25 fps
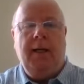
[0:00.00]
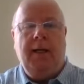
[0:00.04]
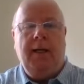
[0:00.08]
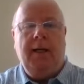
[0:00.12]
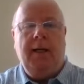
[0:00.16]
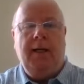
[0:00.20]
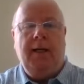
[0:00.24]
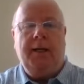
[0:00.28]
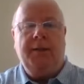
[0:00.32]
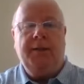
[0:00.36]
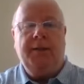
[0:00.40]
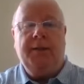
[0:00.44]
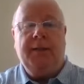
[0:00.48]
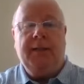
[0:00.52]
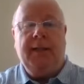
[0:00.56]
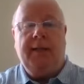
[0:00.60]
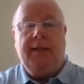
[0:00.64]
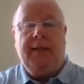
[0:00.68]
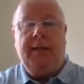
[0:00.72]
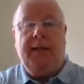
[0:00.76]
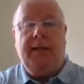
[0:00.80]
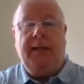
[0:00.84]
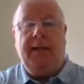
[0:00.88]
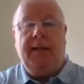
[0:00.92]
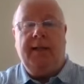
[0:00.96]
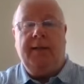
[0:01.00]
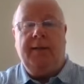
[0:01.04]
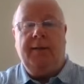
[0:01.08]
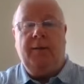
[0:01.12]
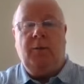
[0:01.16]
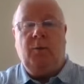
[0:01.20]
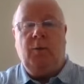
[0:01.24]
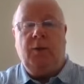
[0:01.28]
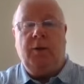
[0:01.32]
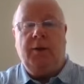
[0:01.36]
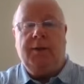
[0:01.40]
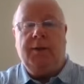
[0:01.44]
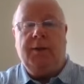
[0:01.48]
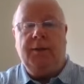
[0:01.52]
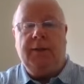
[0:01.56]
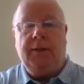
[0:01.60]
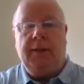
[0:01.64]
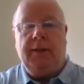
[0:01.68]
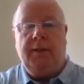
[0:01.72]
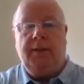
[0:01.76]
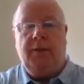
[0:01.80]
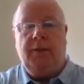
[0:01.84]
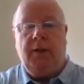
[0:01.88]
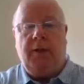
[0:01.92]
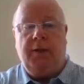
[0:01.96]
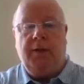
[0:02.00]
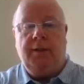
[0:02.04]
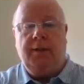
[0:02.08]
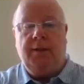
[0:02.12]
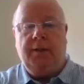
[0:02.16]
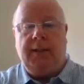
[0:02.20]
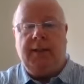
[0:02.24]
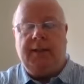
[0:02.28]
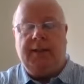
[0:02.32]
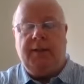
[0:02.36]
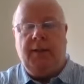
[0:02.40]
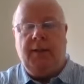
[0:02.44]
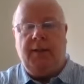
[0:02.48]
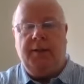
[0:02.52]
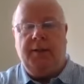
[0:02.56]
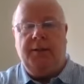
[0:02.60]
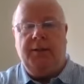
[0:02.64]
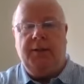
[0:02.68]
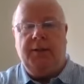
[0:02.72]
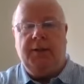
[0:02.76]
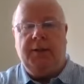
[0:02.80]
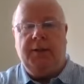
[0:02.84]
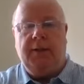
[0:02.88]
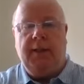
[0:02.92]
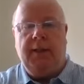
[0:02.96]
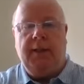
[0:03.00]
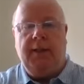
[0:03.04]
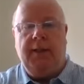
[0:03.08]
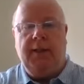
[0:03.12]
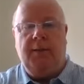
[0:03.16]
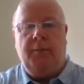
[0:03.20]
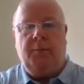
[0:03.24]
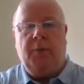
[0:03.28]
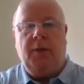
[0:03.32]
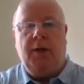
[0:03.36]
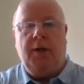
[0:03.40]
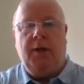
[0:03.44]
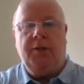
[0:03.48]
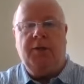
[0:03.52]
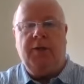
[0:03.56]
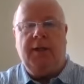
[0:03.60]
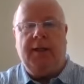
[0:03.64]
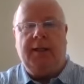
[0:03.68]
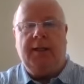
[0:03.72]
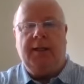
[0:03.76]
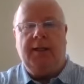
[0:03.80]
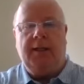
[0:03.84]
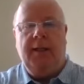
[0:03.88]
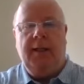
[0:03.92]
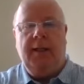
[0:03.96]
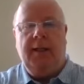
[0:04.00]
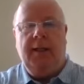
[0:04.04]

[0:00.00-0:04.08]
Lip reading: As I said, I work as a chartered psychologist in a project